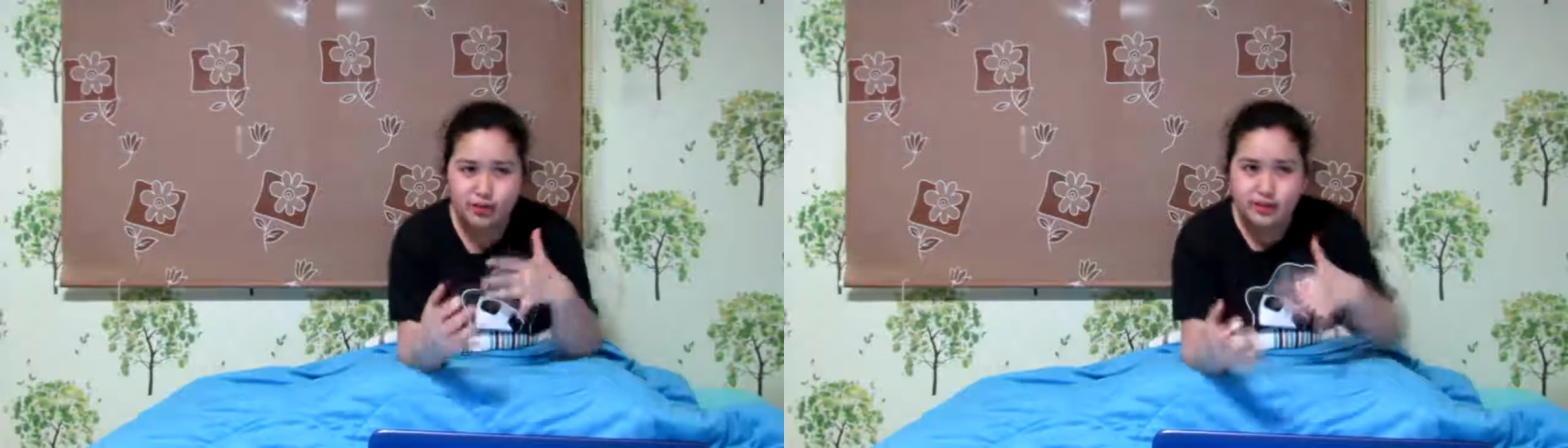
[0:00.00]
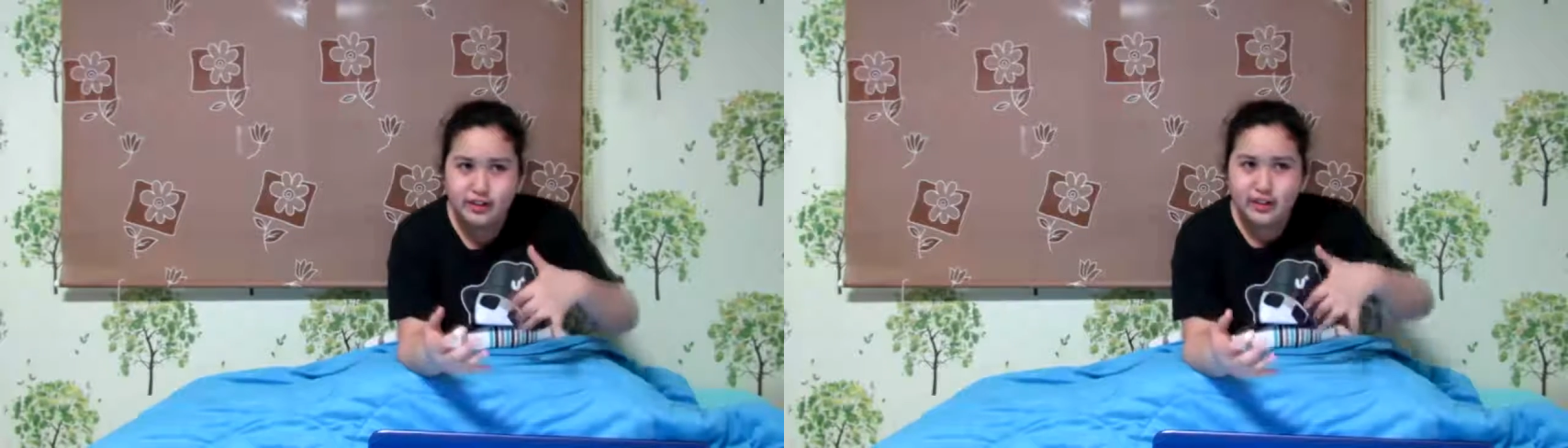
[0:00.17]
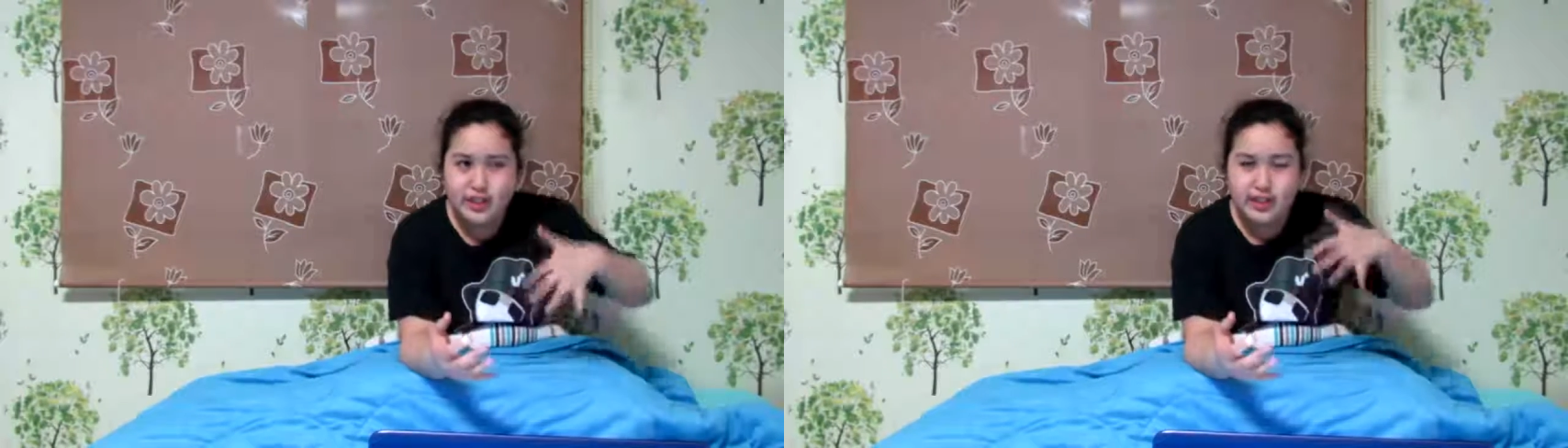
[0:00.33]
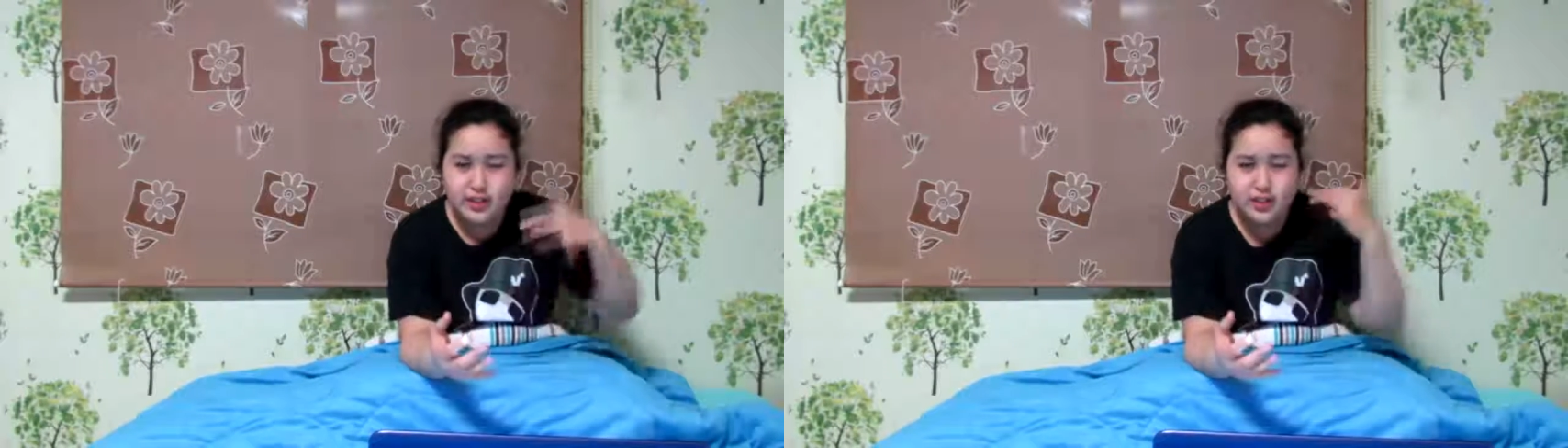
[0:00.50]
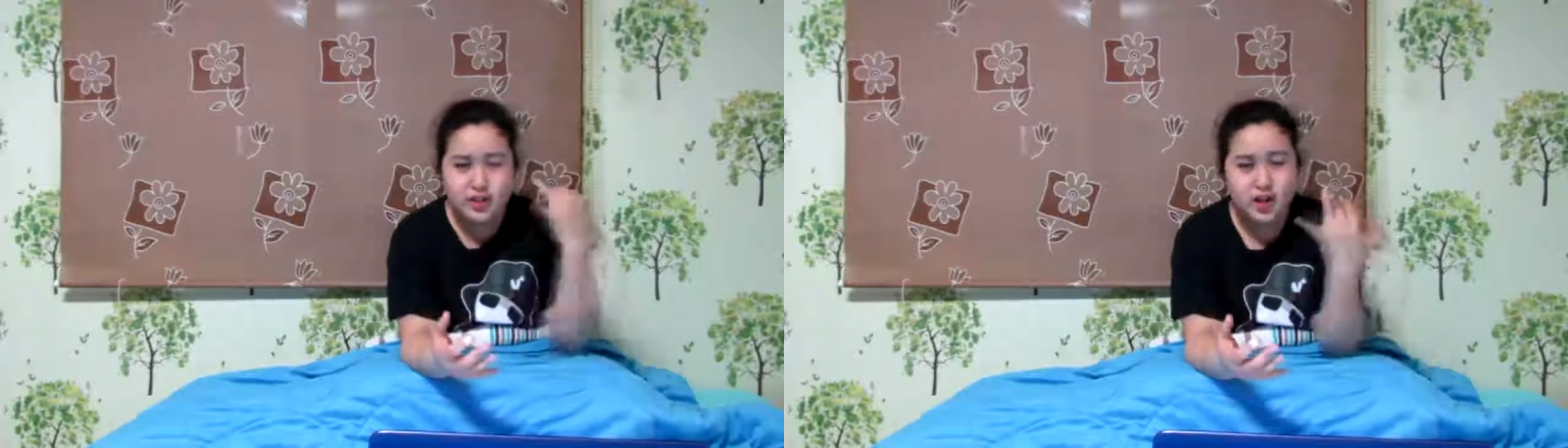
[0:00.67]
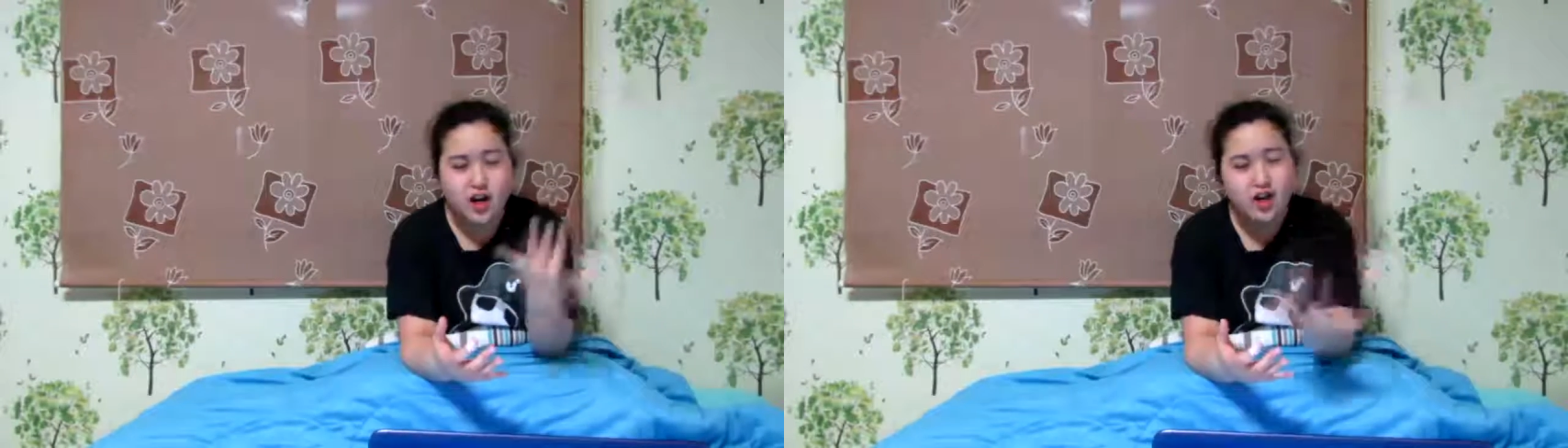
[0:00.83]
really
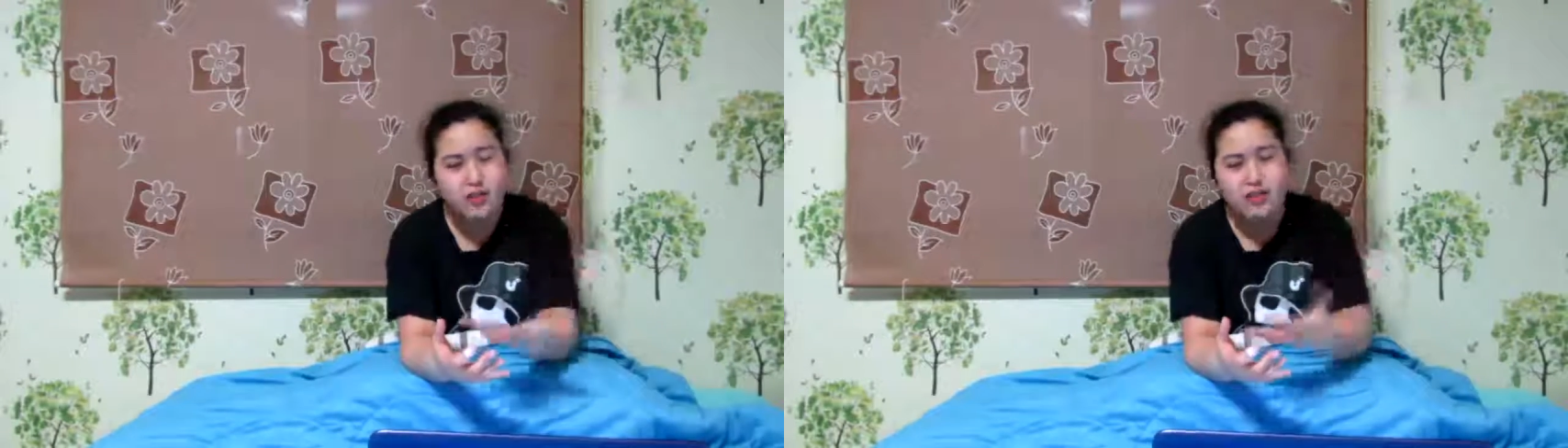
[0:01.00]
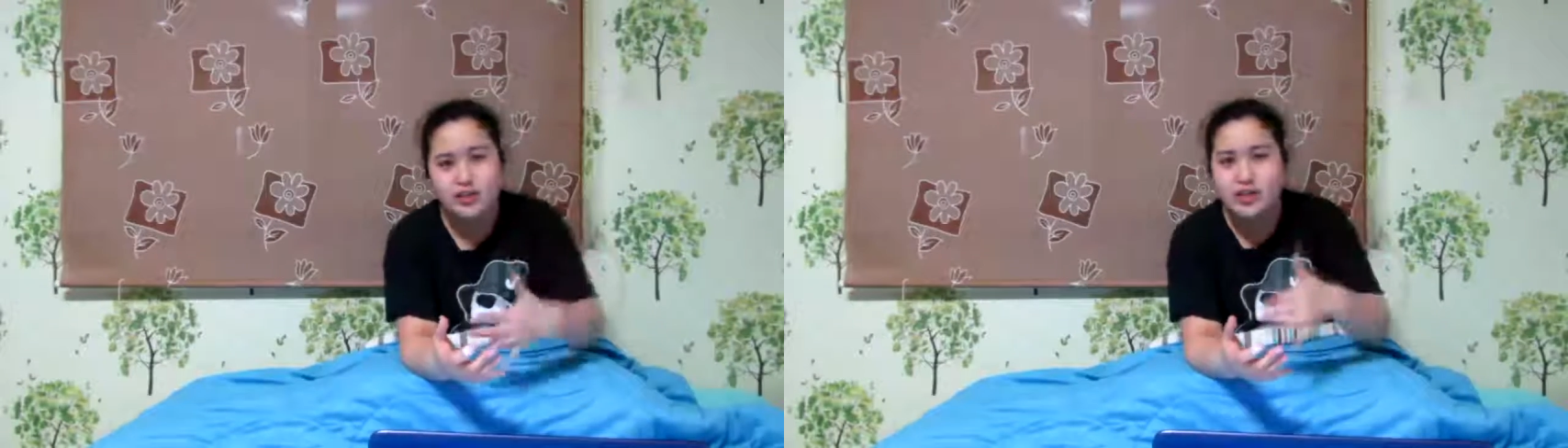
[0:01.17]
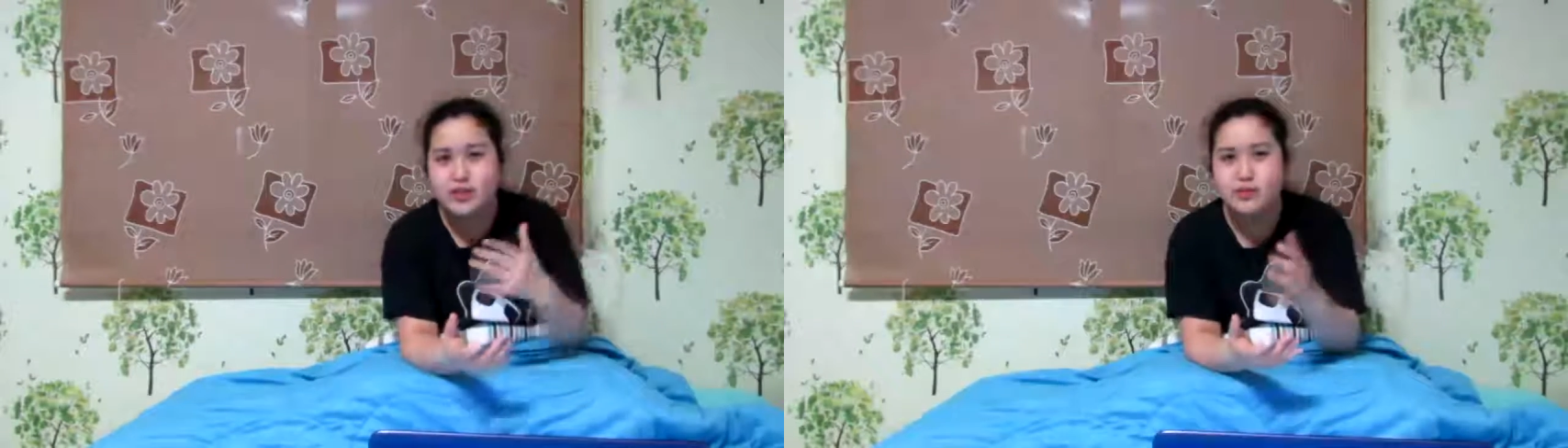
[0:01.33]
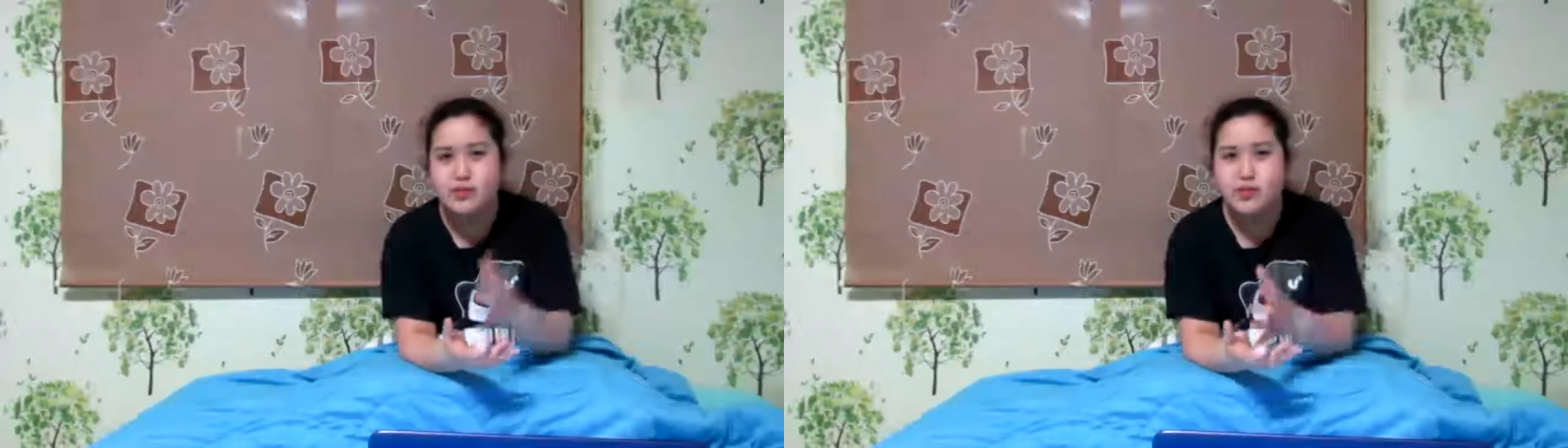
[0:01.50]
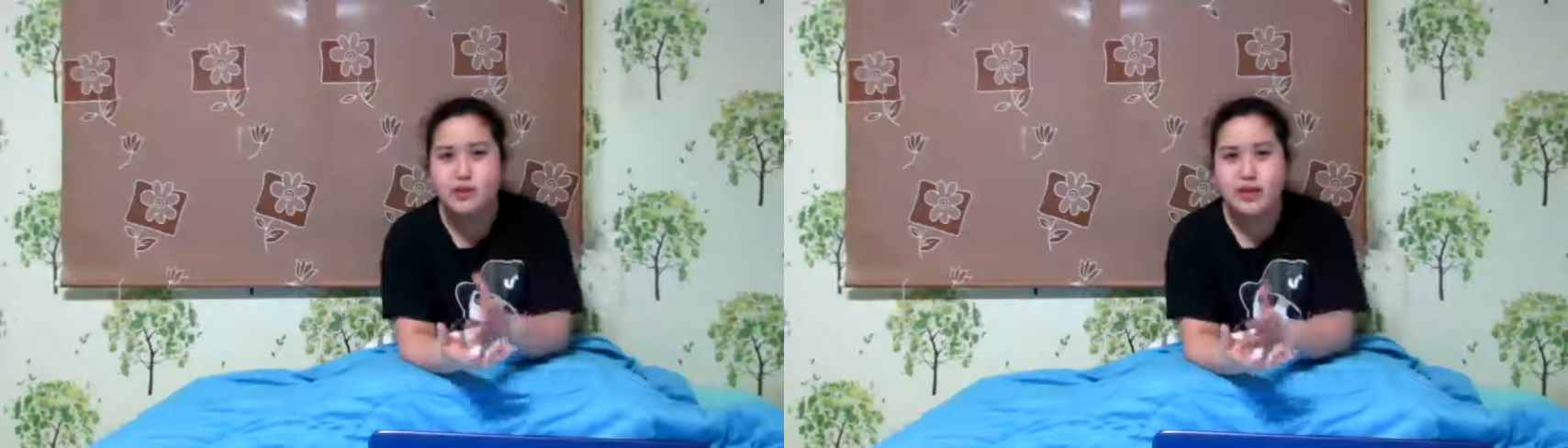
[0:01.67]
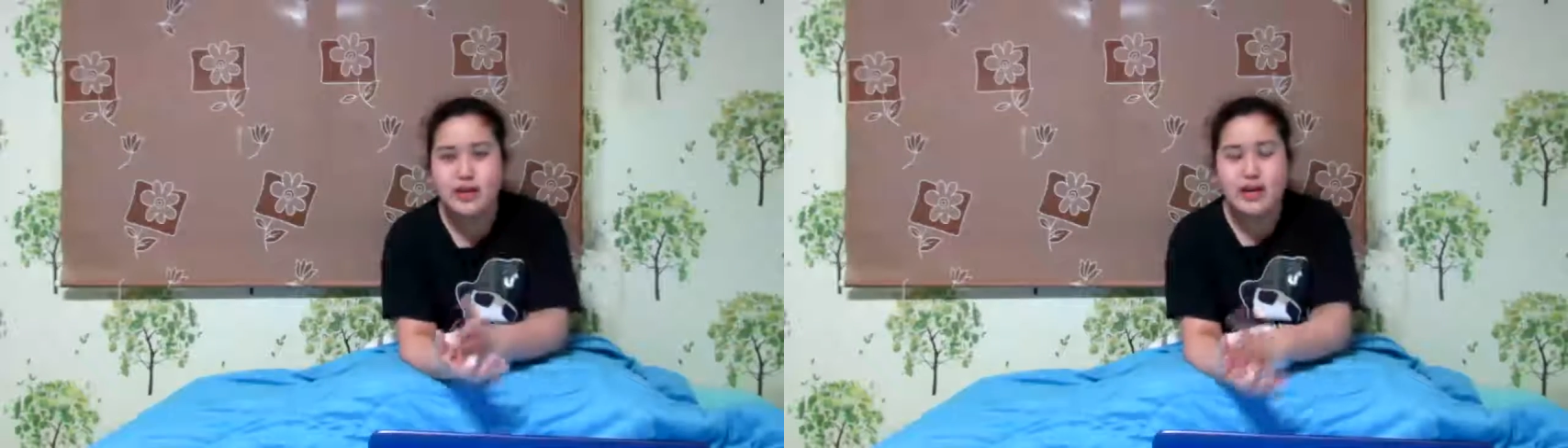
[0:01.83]
soft, really
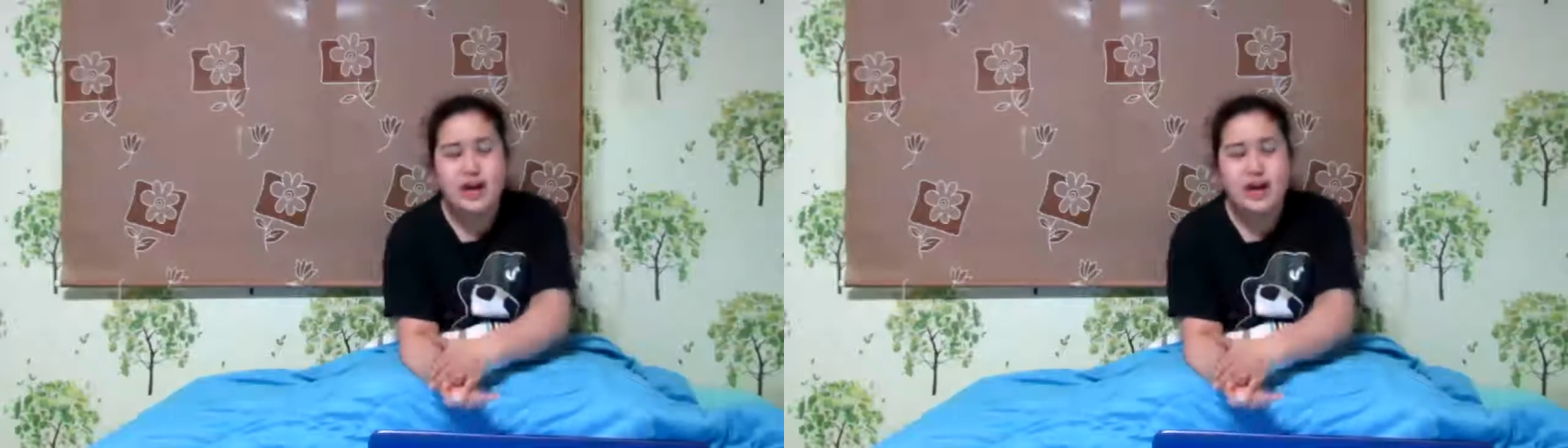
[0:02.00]
smooth.